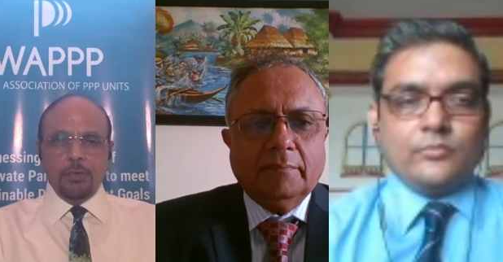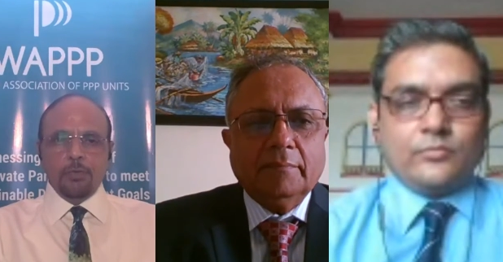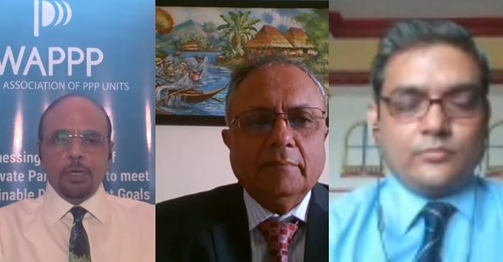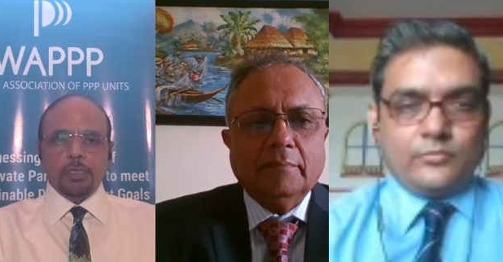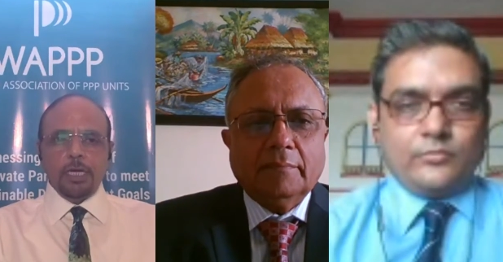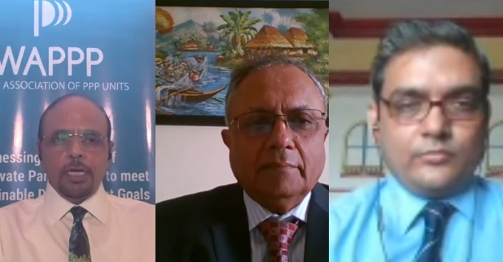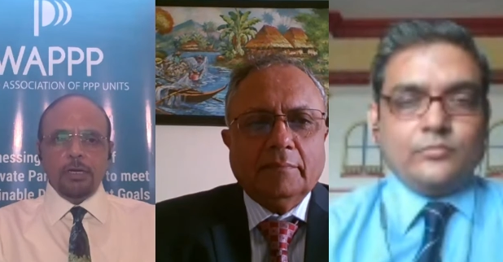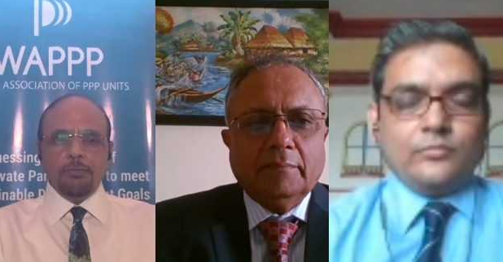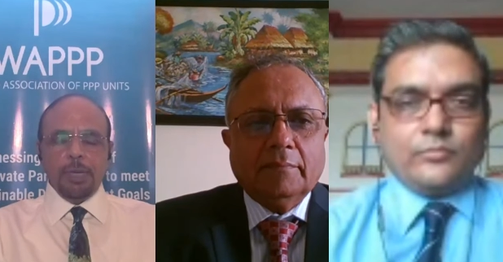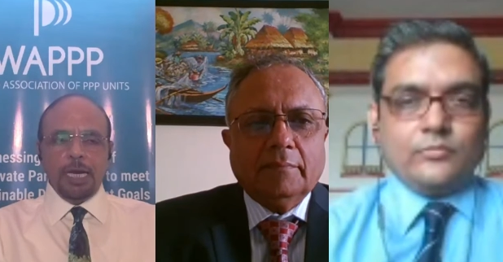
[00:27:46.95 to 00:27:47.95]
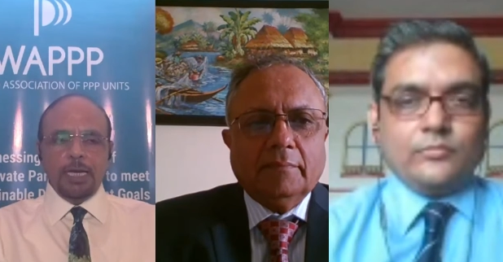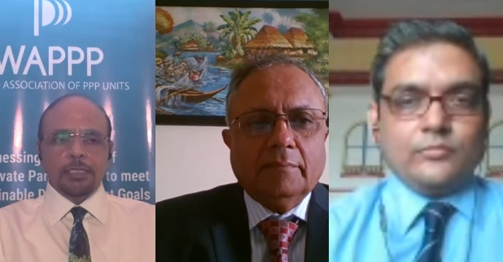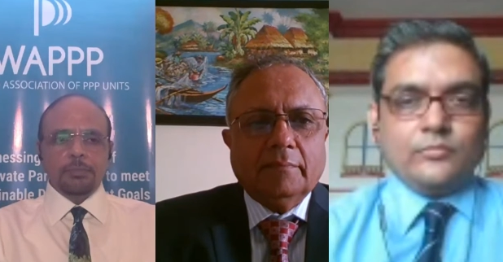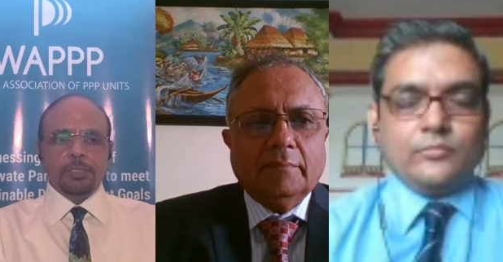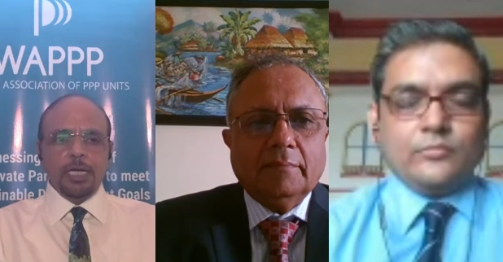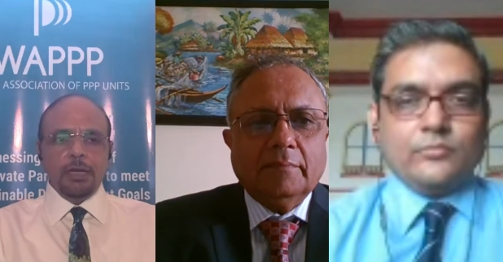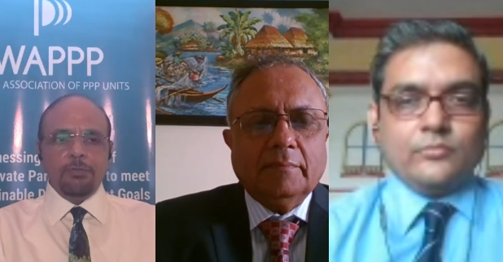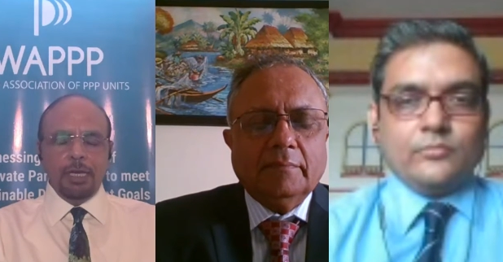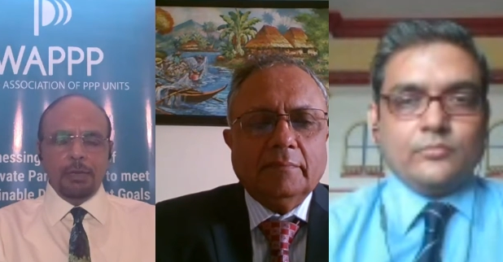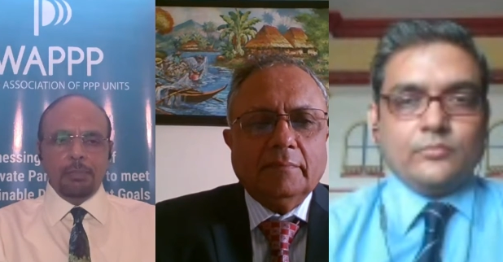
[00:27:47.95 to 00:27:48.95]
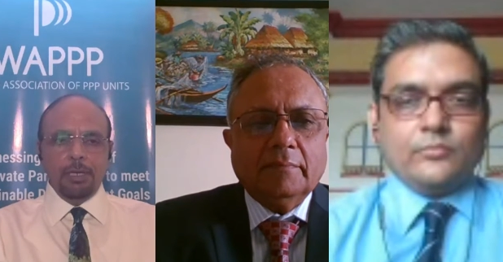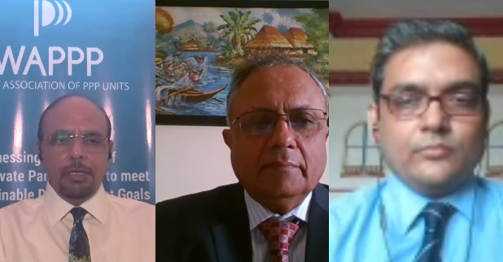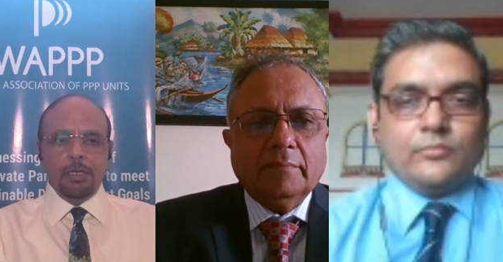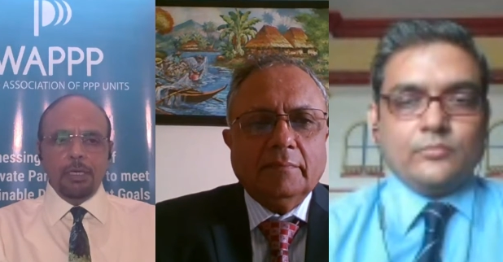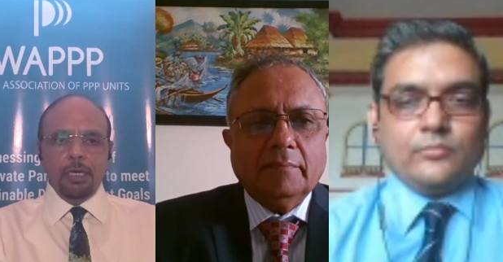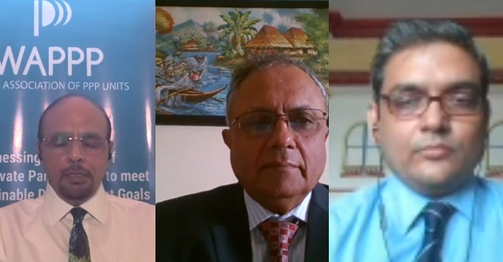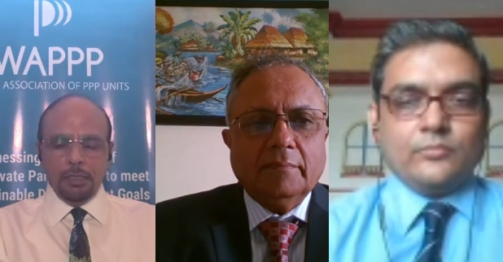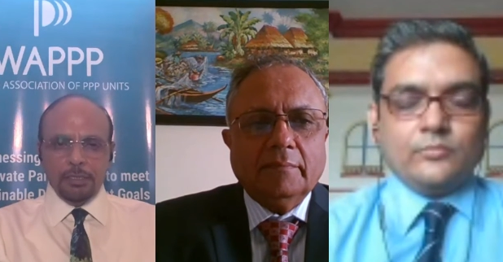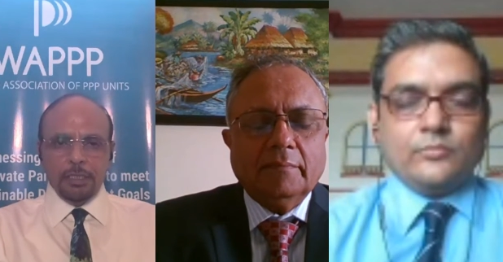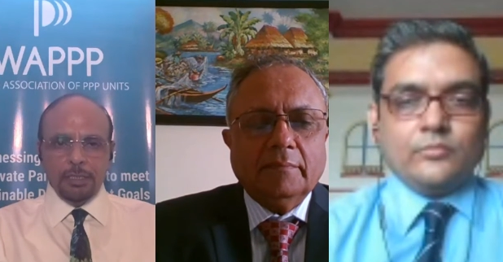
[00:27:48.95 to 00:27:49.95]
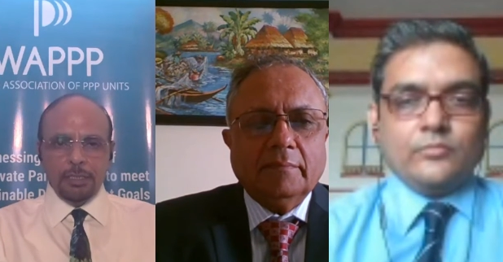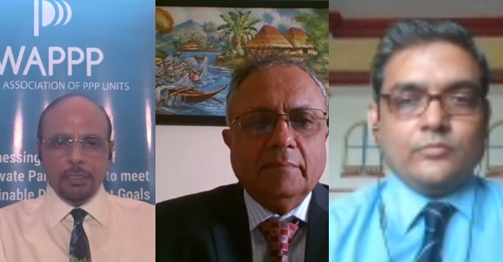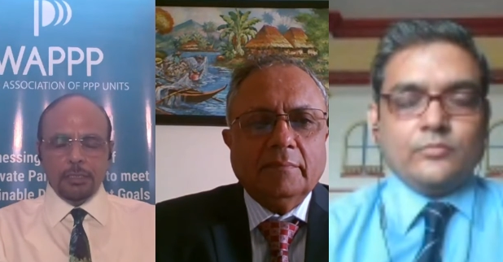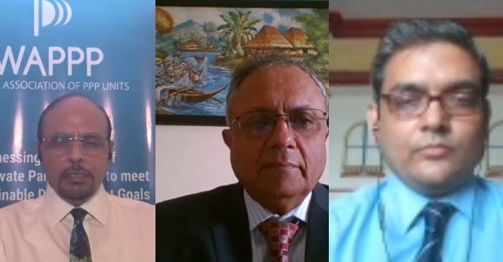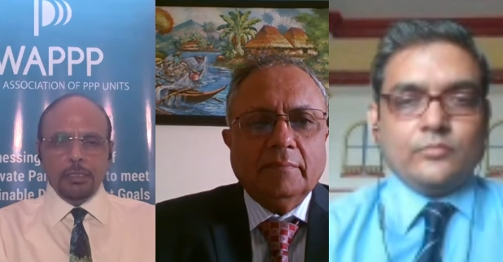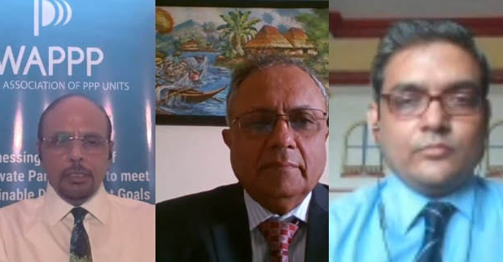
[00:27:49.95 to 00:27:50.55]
Speaker 1: what kind of mechanisms are available in this region?